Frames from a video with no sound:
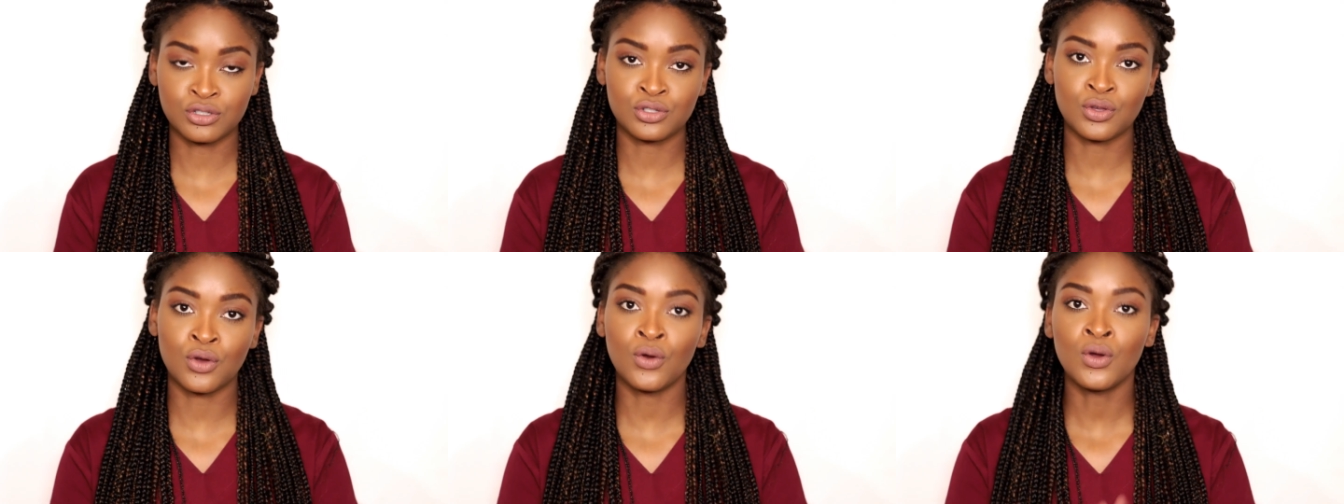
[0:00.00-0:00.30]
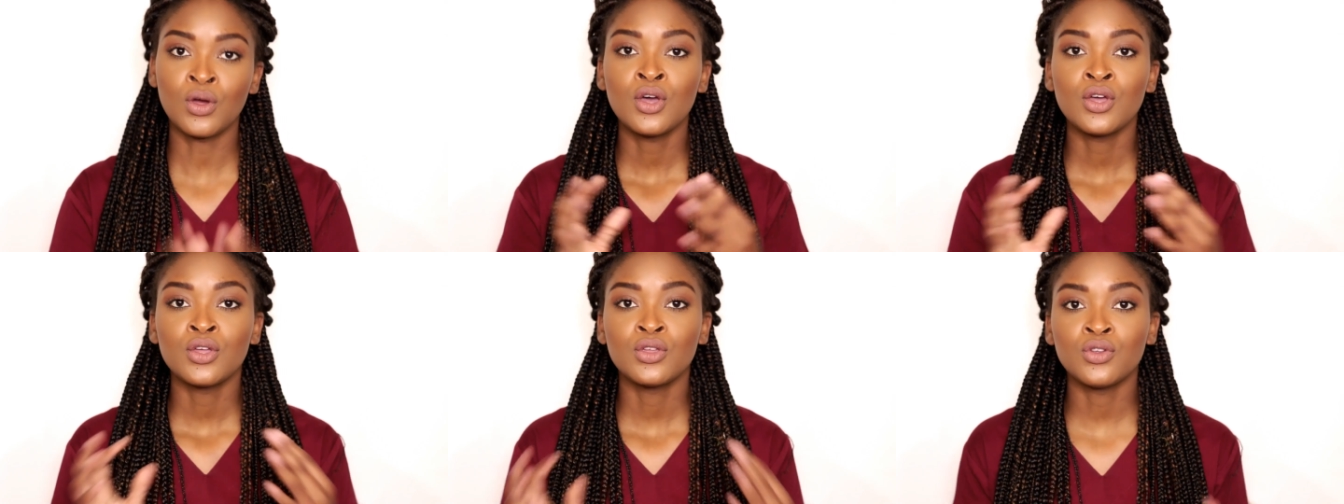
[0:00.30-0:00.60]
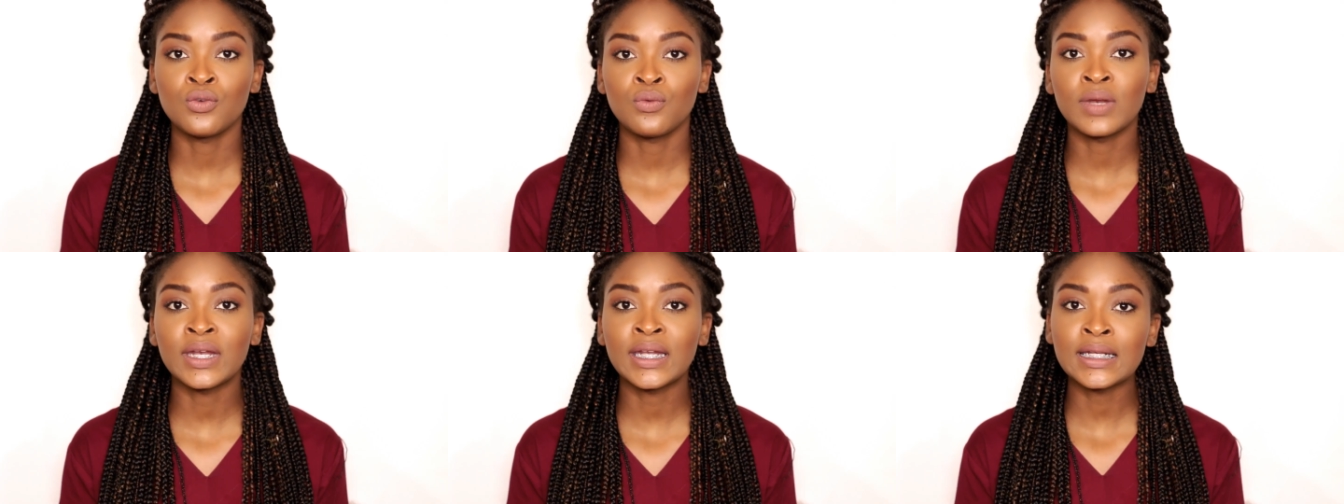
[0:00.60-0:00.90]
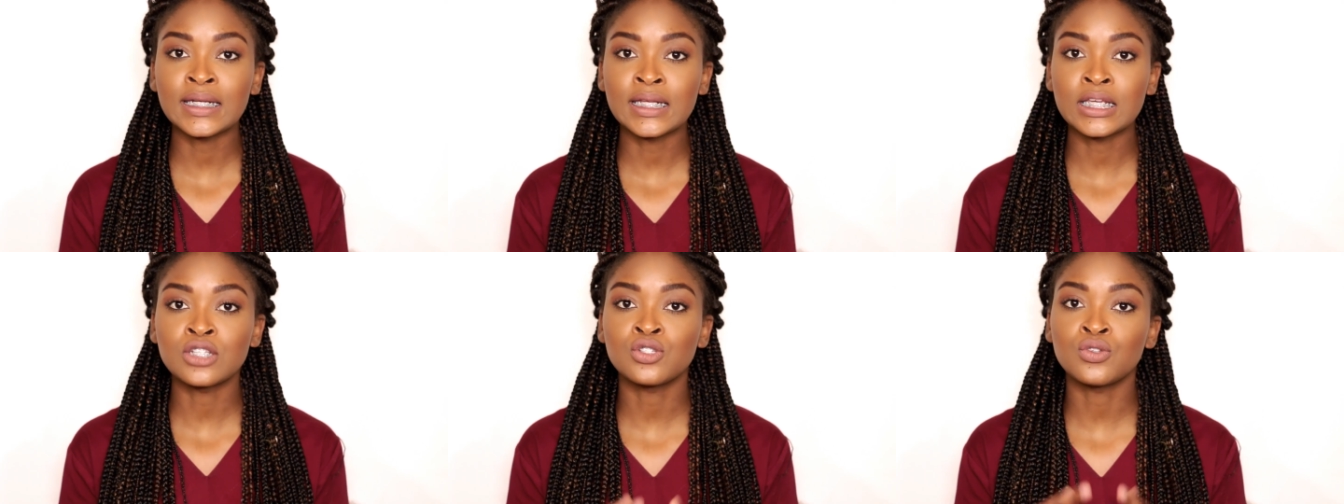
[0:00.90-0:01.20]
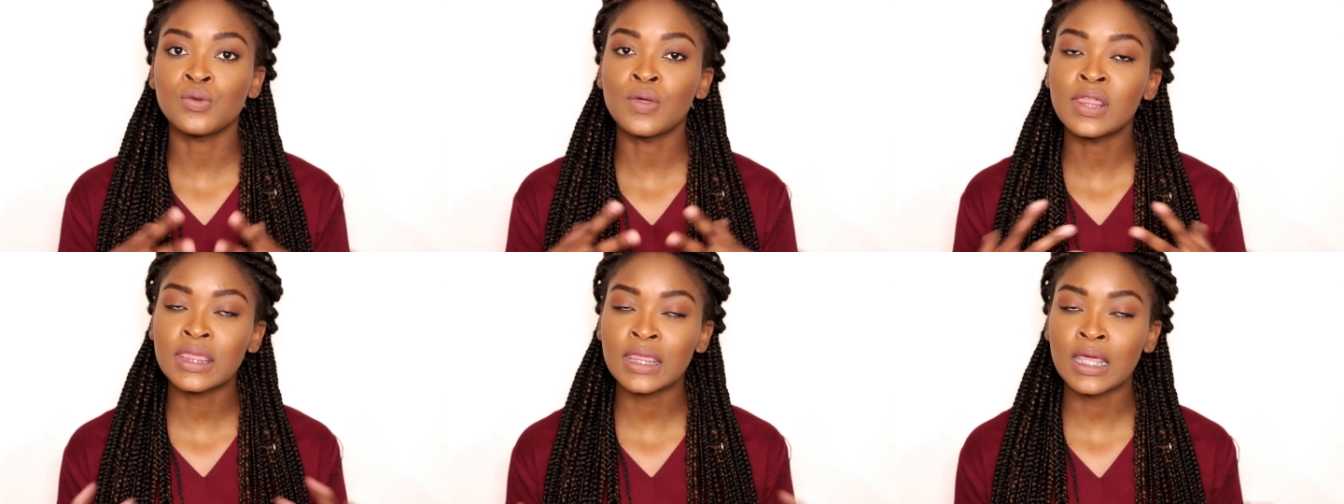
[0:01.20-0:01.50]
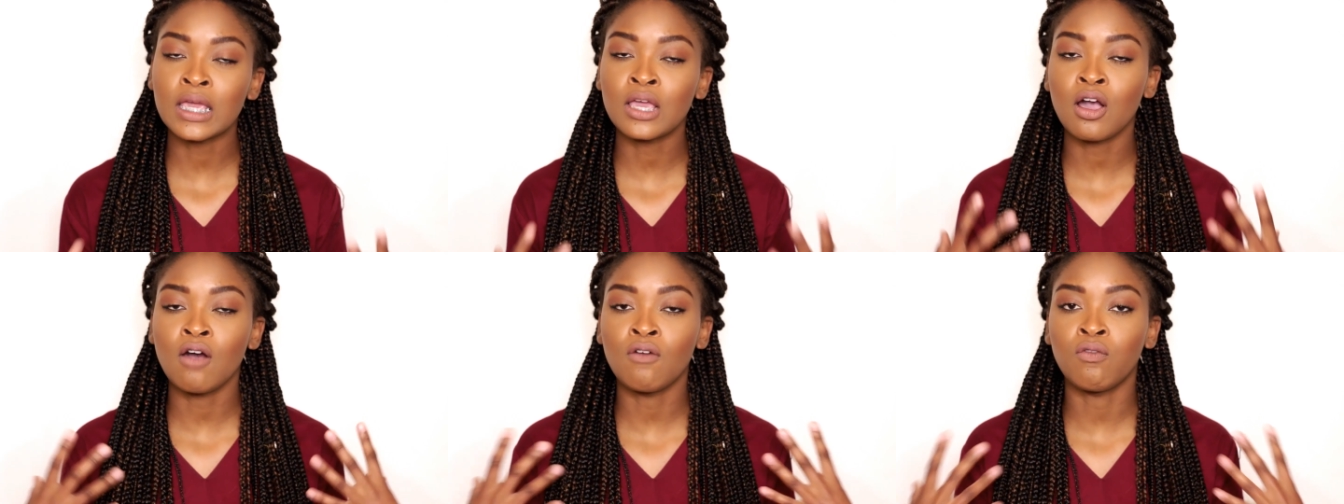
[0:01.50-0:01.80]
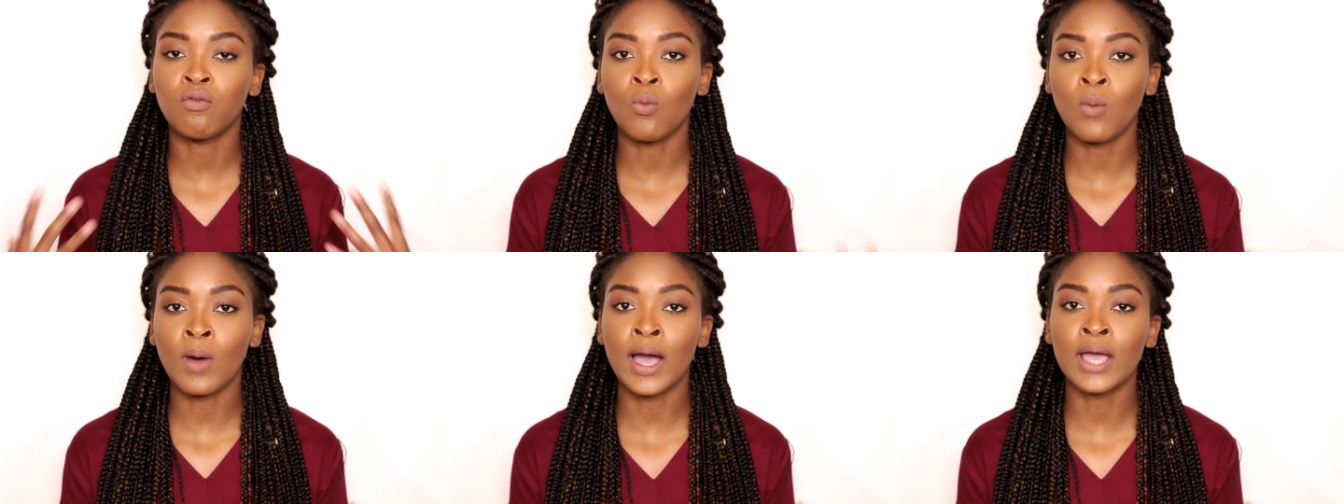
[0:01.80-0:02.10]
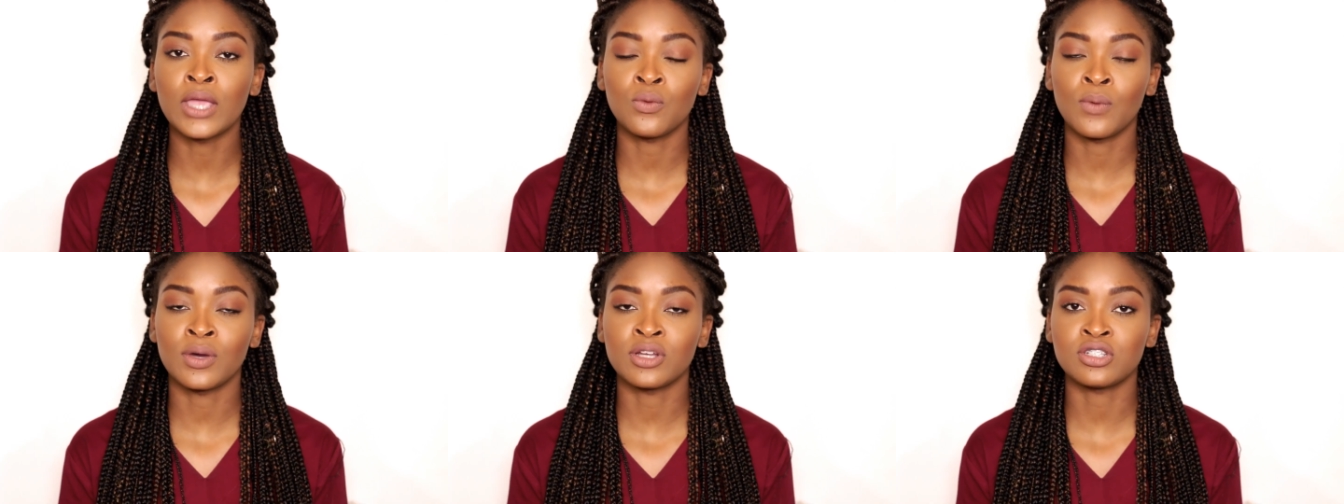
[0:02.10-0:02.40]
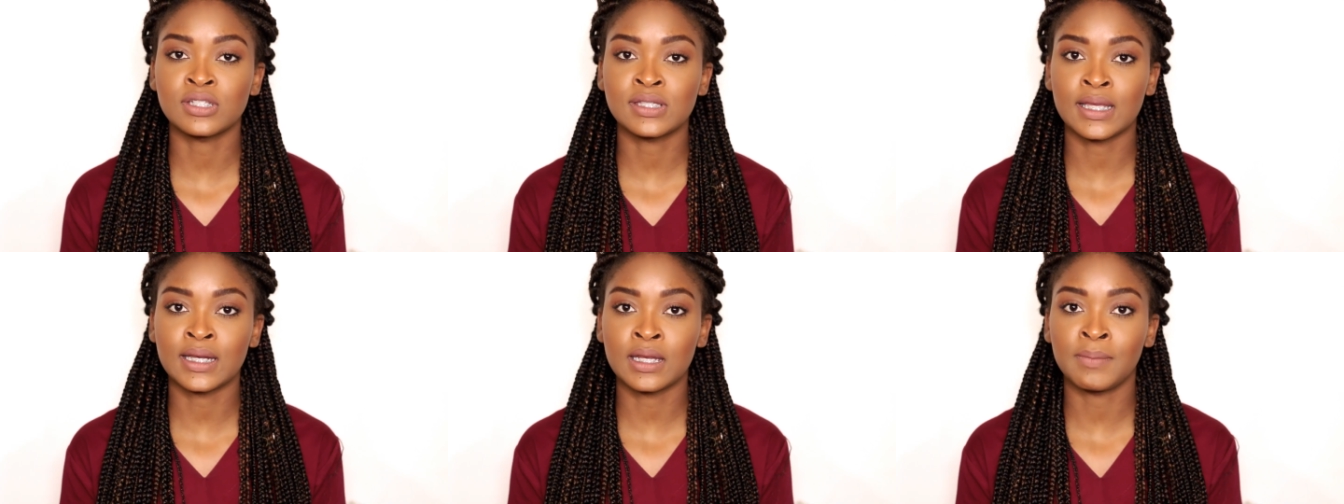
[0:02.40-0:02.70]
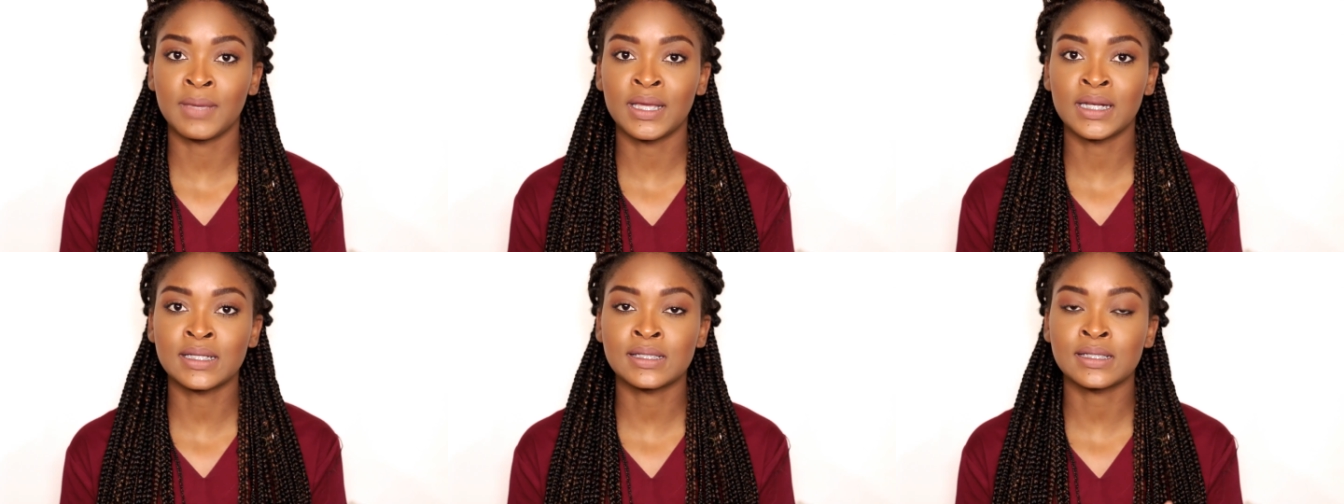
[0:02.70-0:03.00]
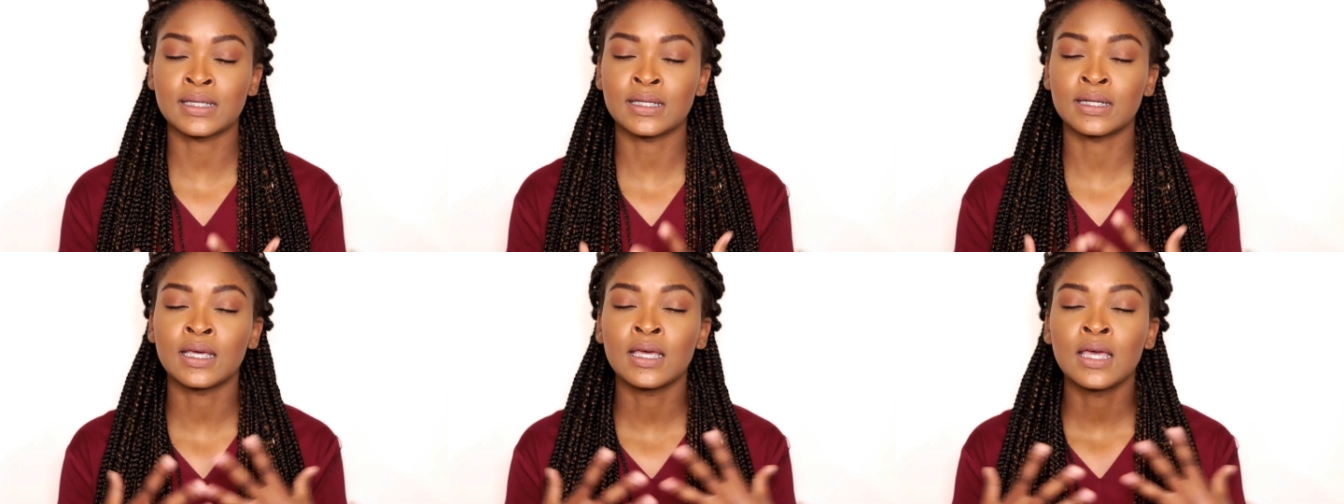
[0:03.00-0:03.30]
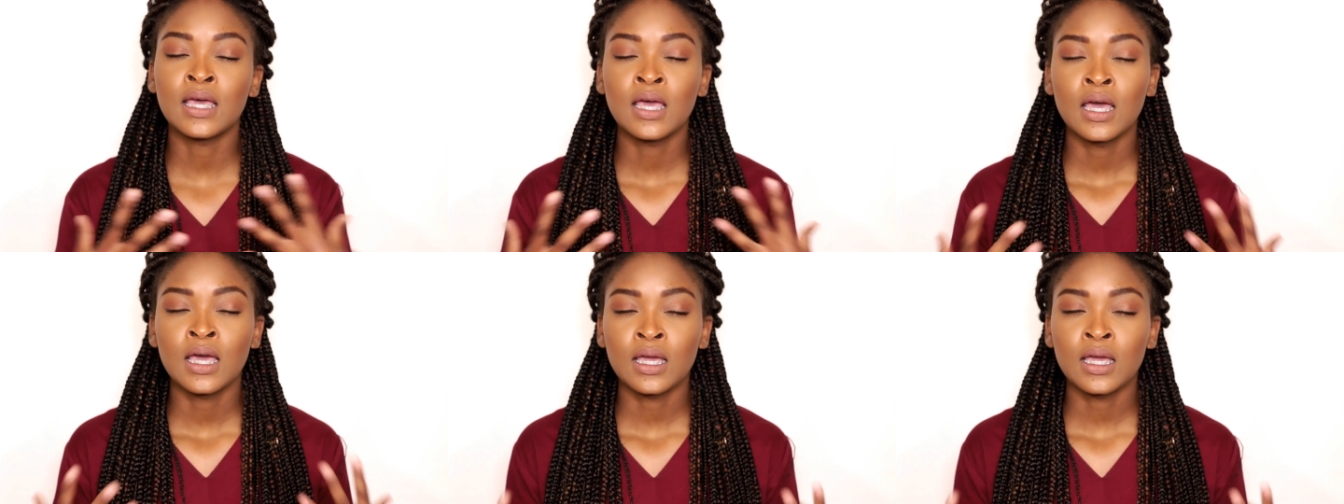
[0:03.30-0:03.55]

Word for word: So you really need to think of why you want to study medicine,